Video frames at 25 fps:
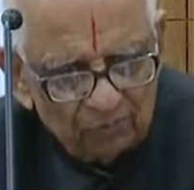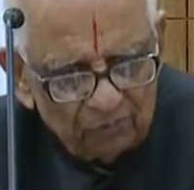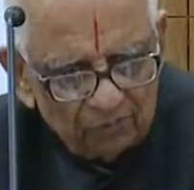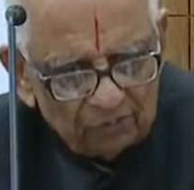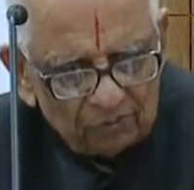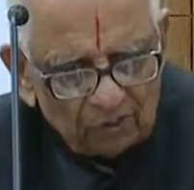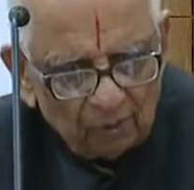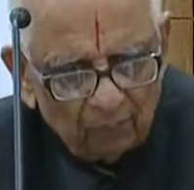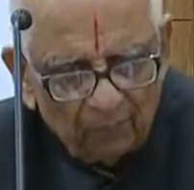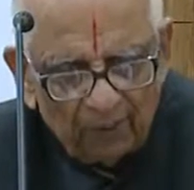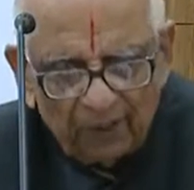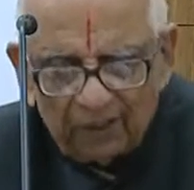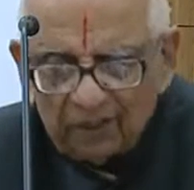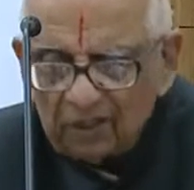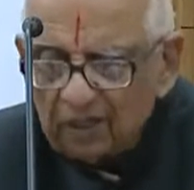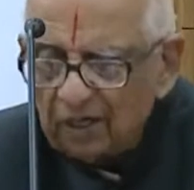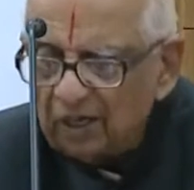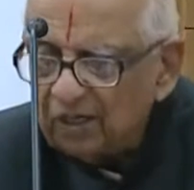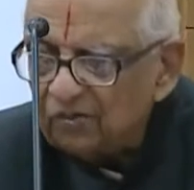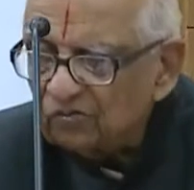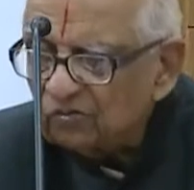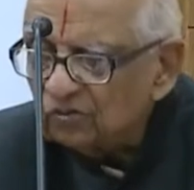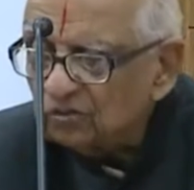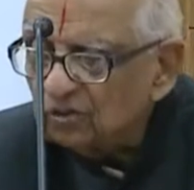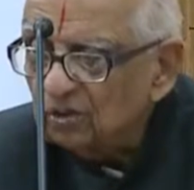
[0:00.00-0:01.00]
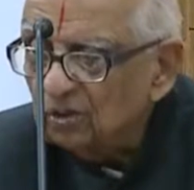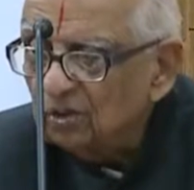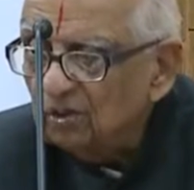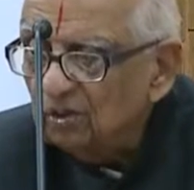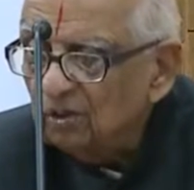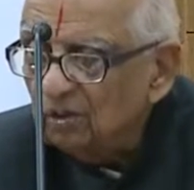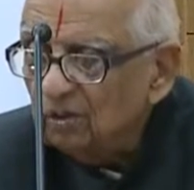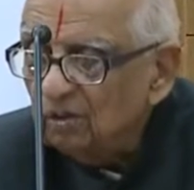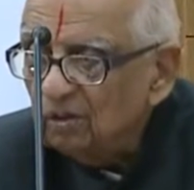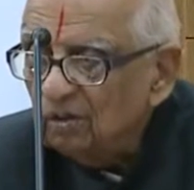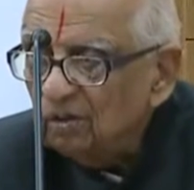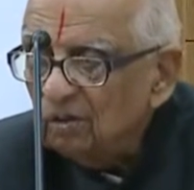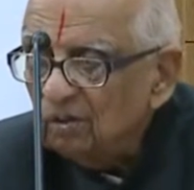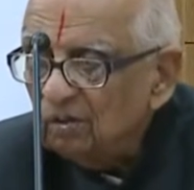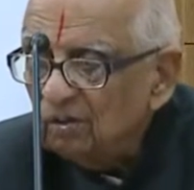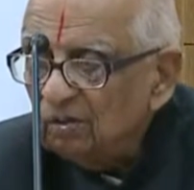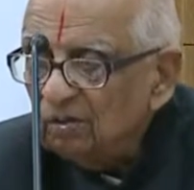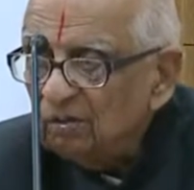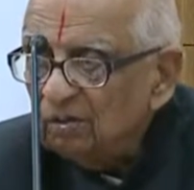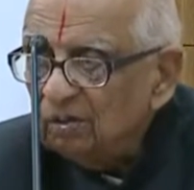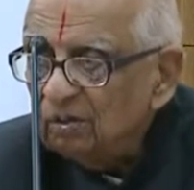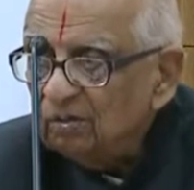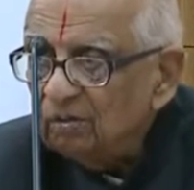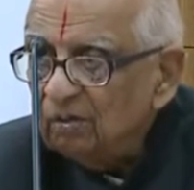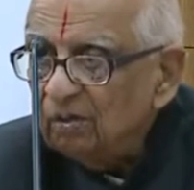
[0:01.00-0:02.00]
uh, some maintenance.
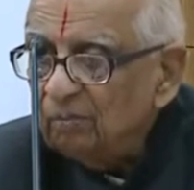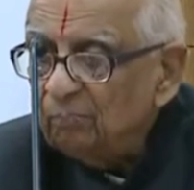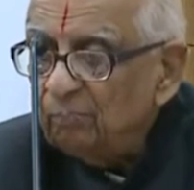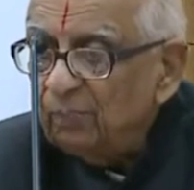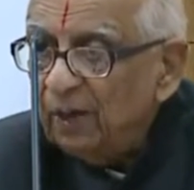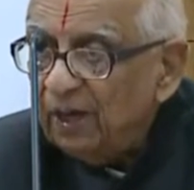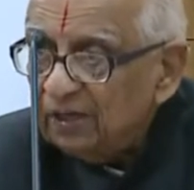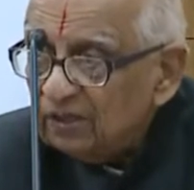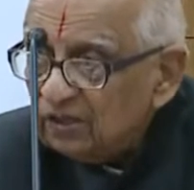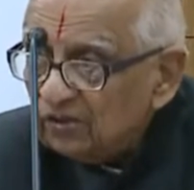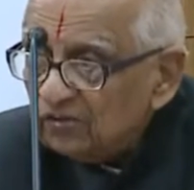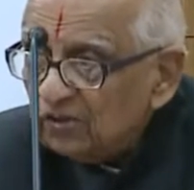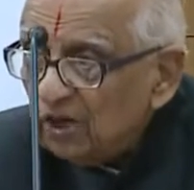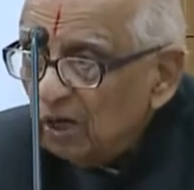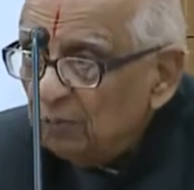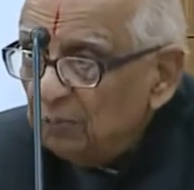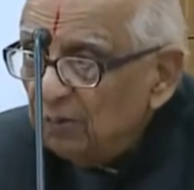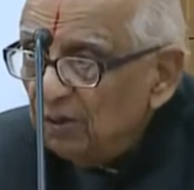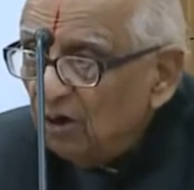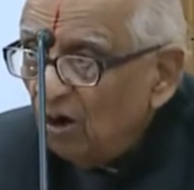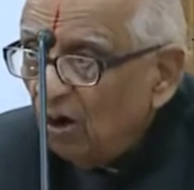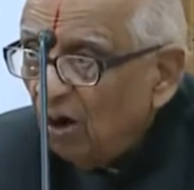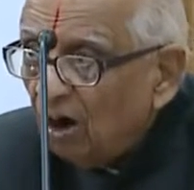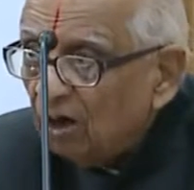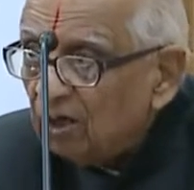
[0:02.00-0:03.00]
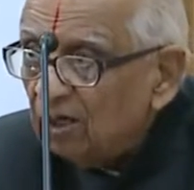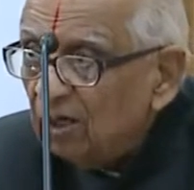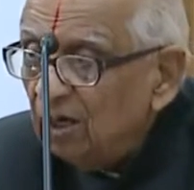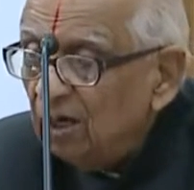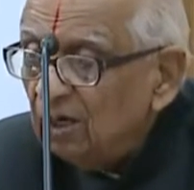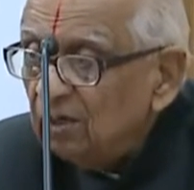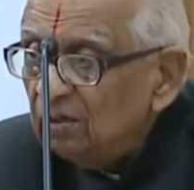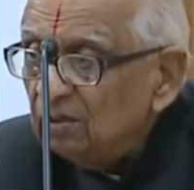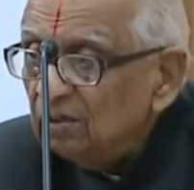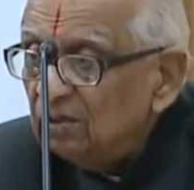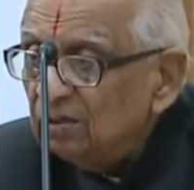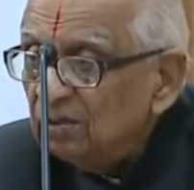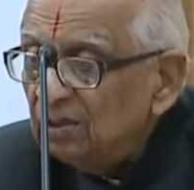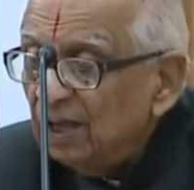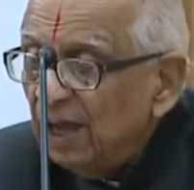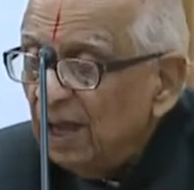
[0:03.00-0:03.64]
Maintenance had been ordered